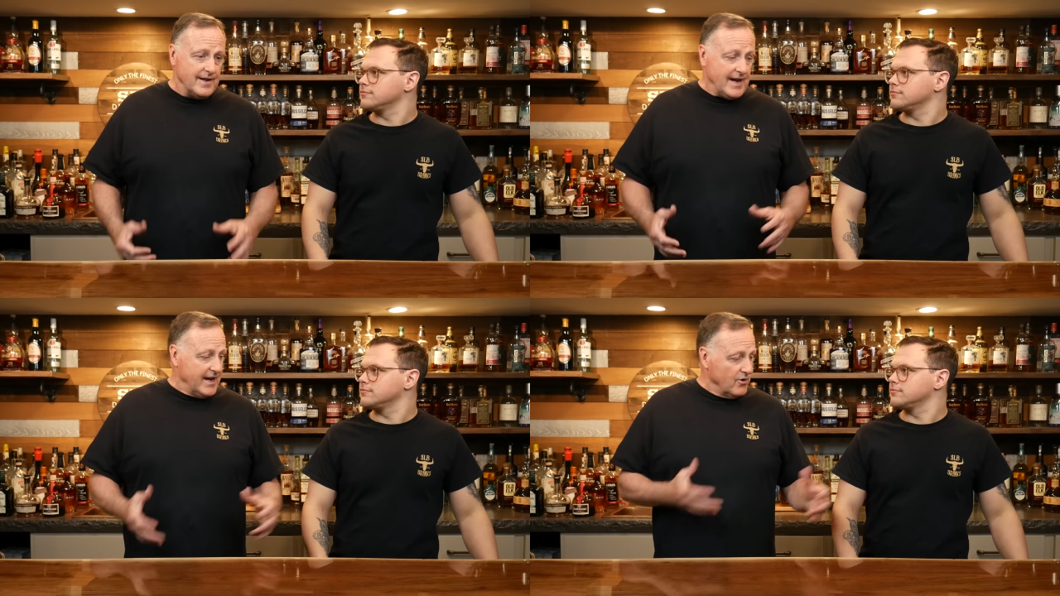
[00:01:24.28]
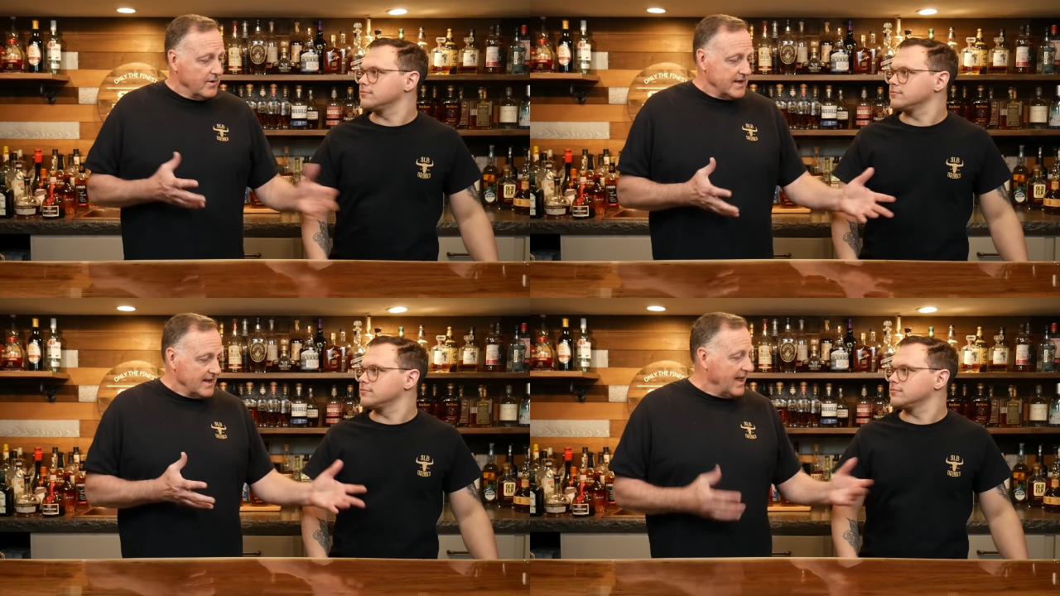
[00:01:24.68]
Speaker 1: I know we
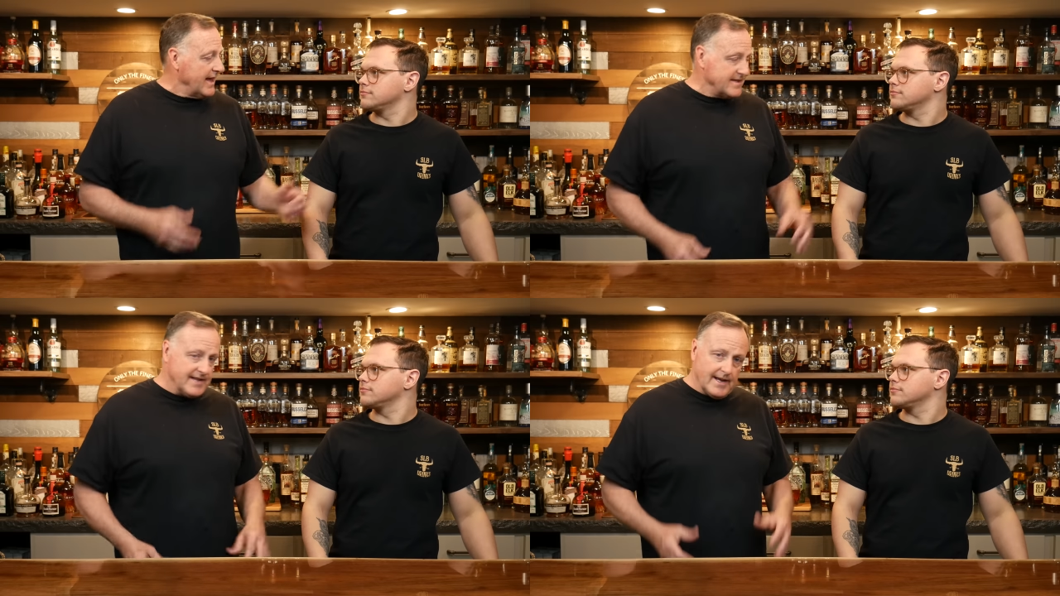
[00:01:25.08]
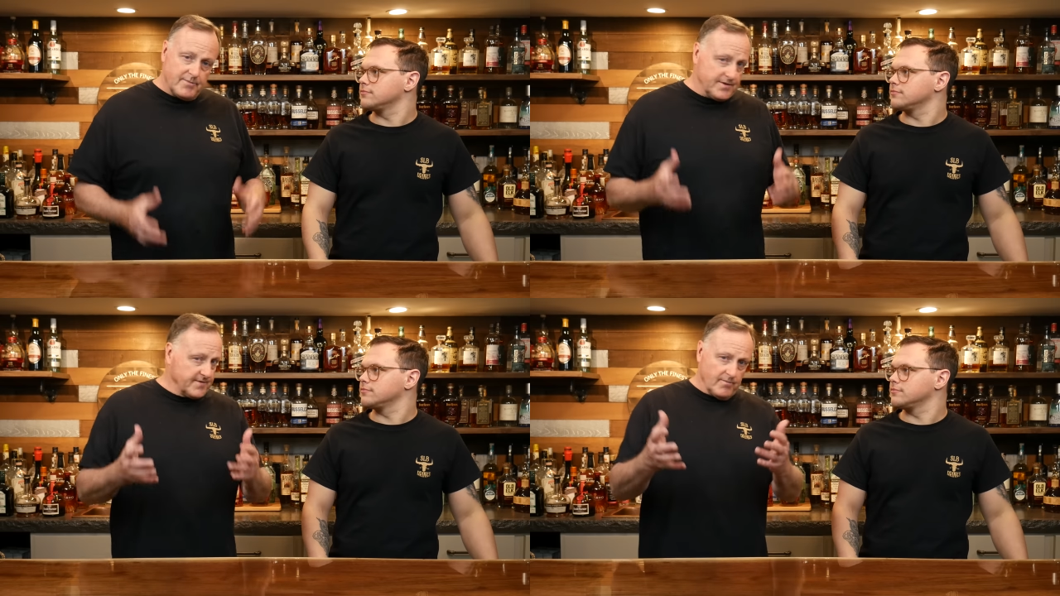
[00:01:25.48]
get a lot of
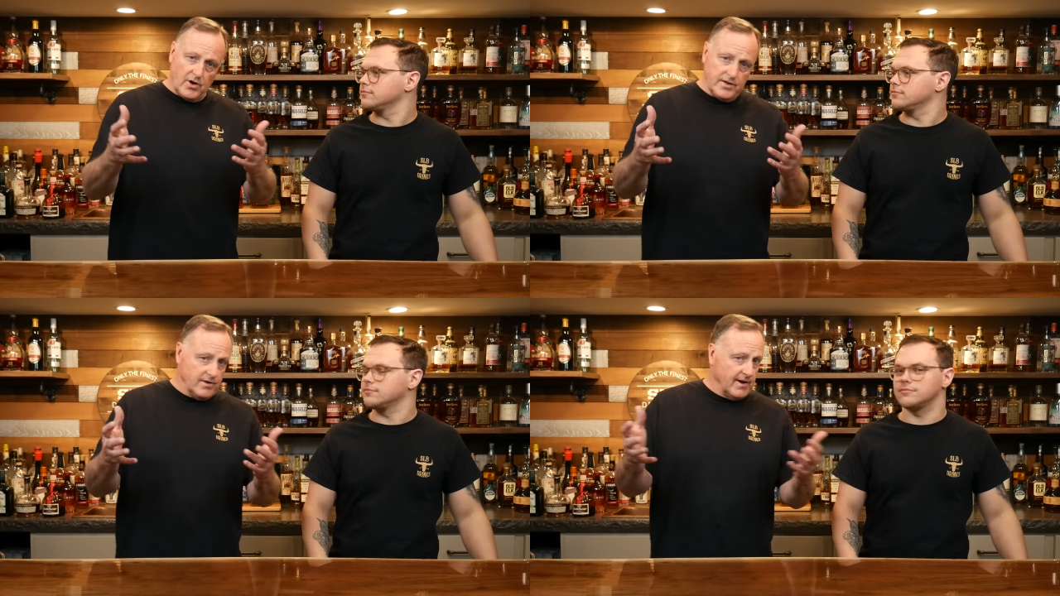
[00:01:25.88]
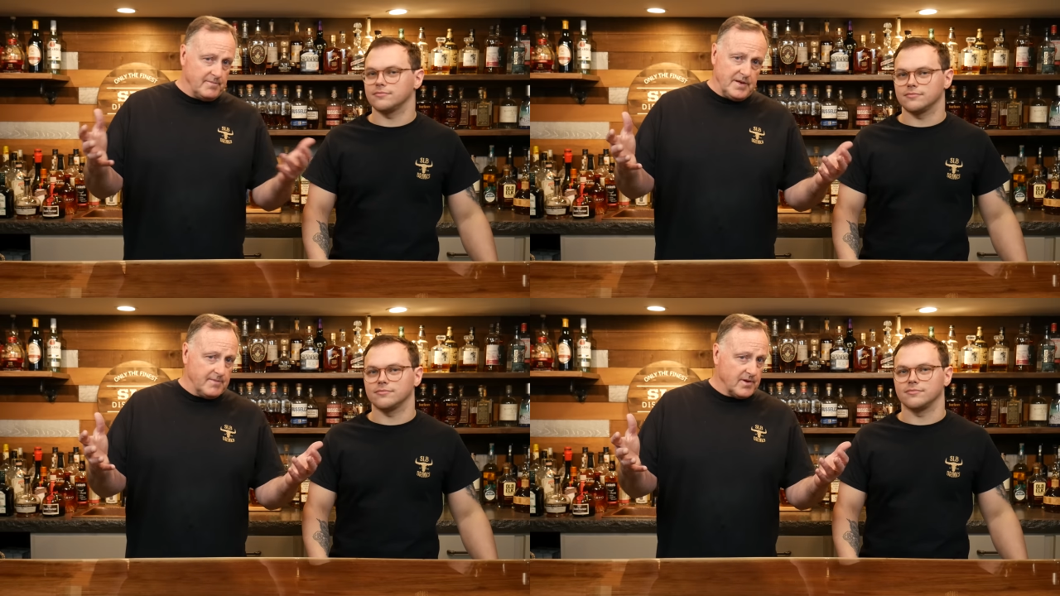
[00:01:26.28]
samples from all you great
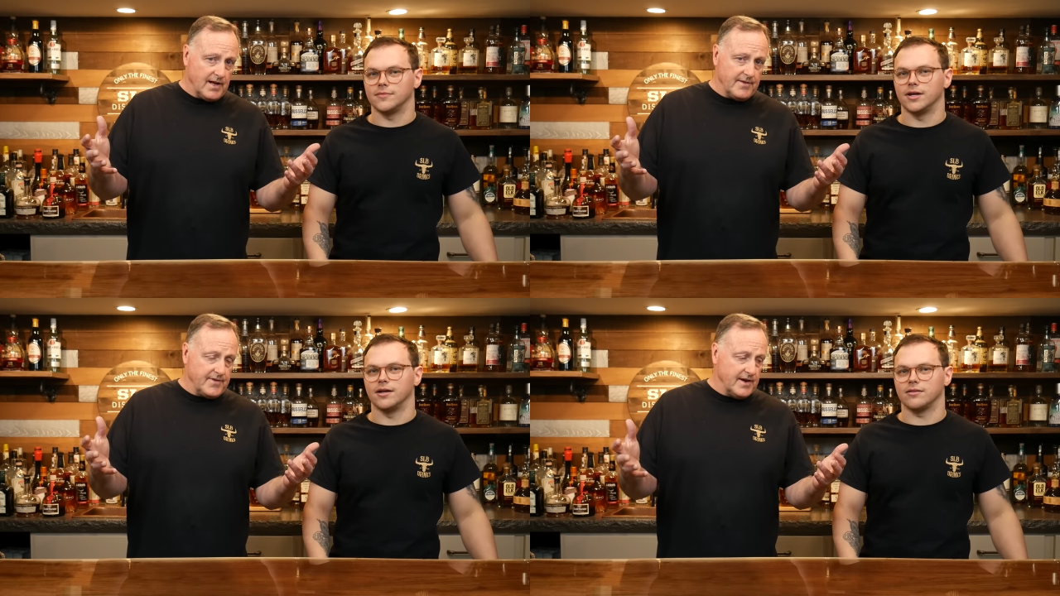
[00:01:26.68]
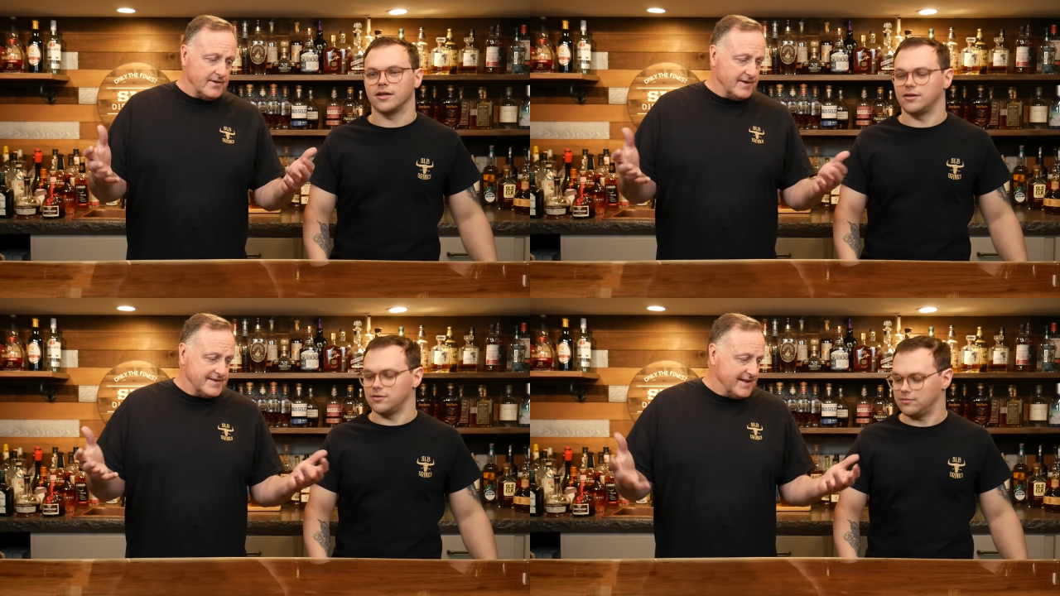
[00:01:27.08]
people out yeah, there
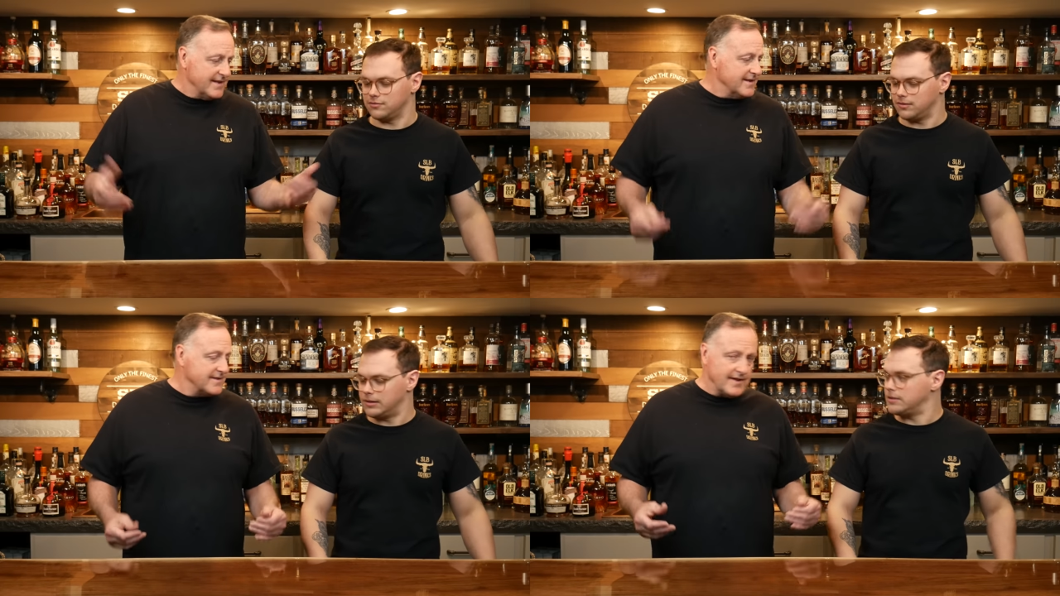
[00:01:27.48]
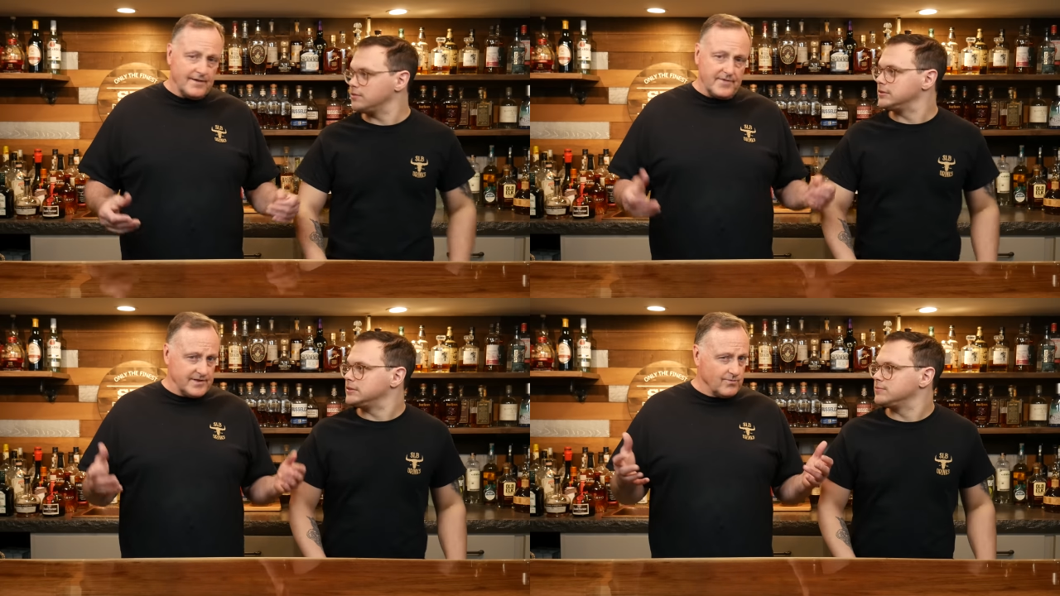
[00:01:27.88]
that you. send us stuff
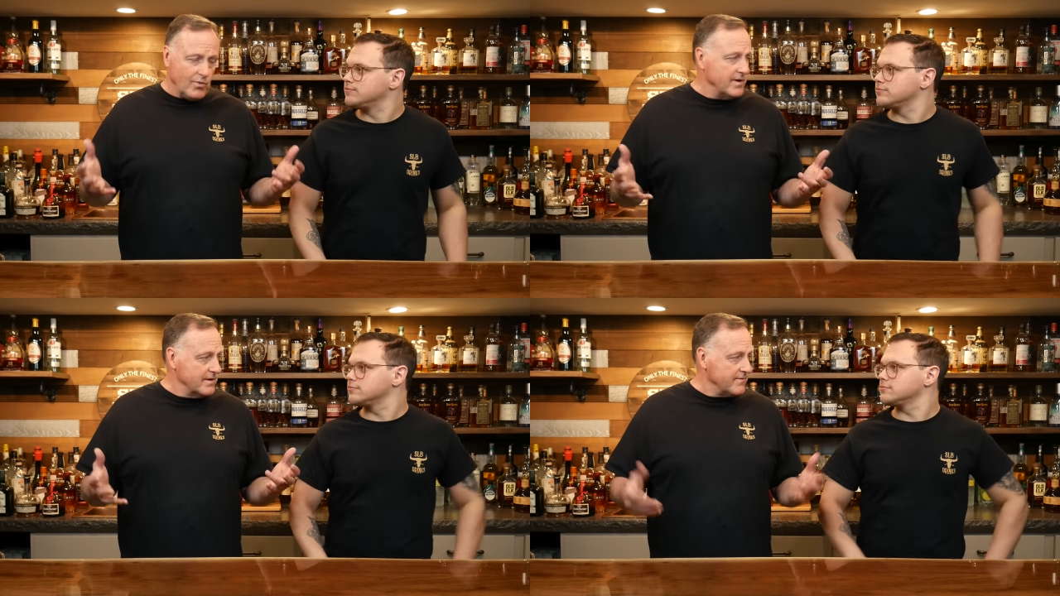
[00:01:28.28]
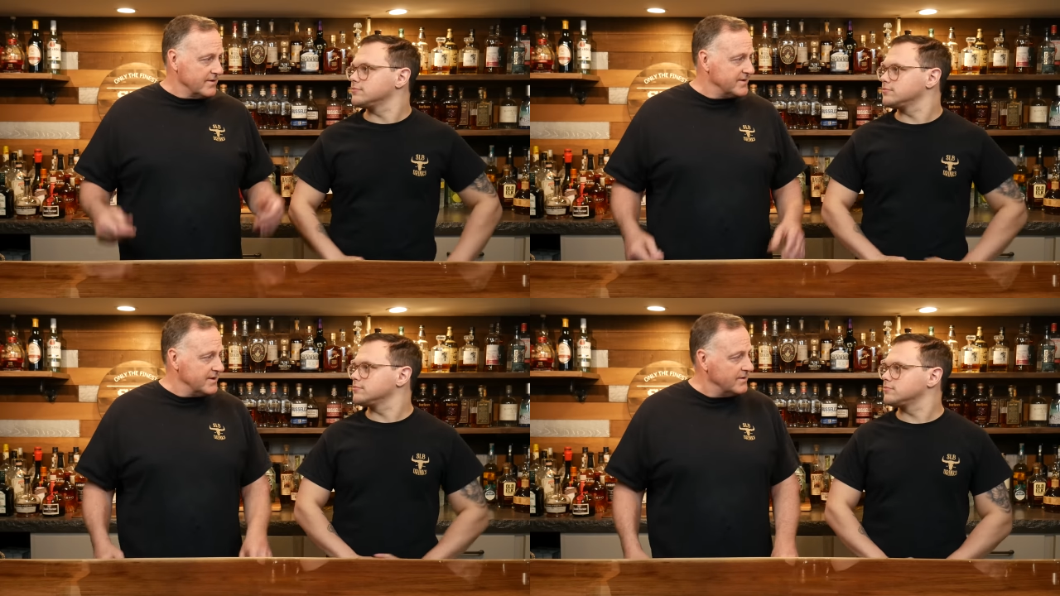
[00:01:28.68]
that's wonderful
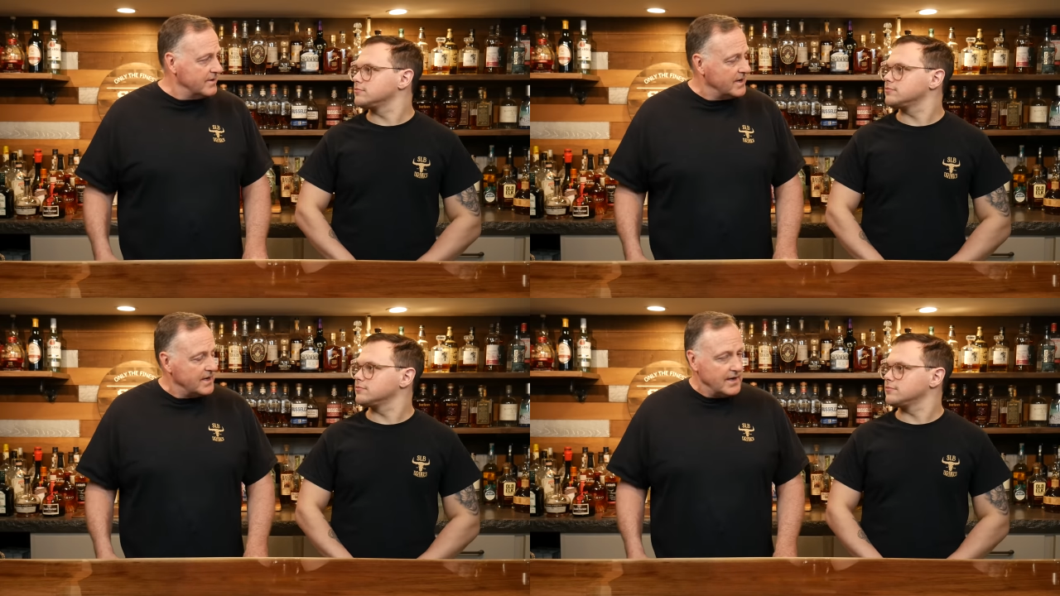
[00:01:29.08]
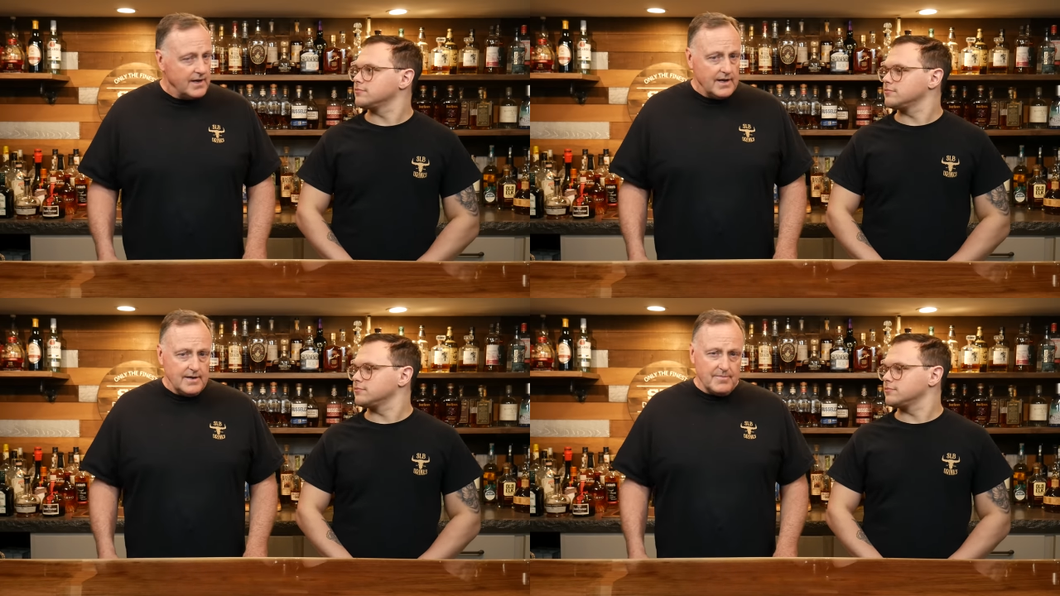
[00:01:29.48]
too.
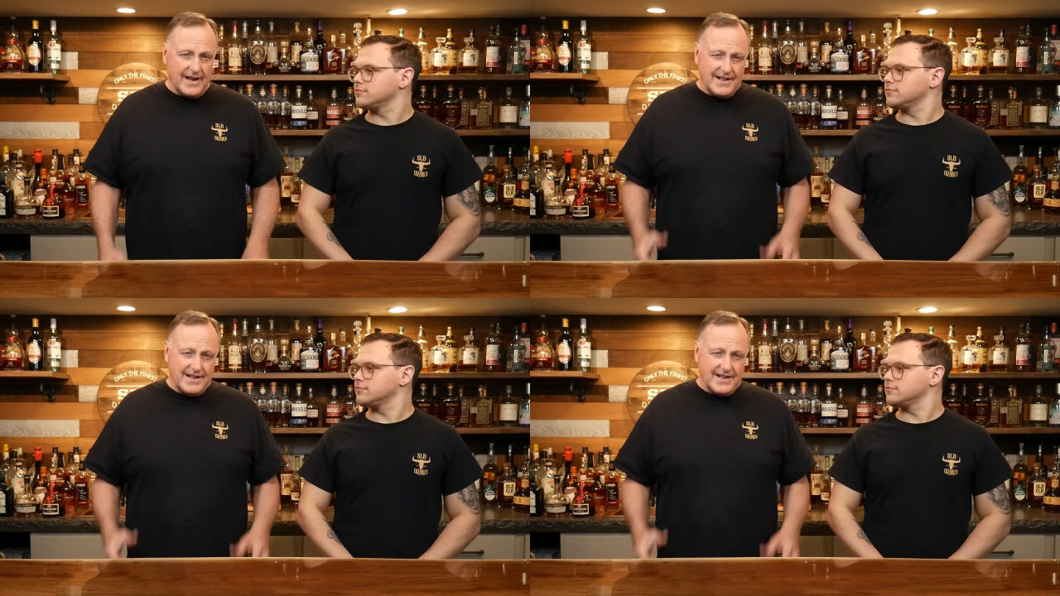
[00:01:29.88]
But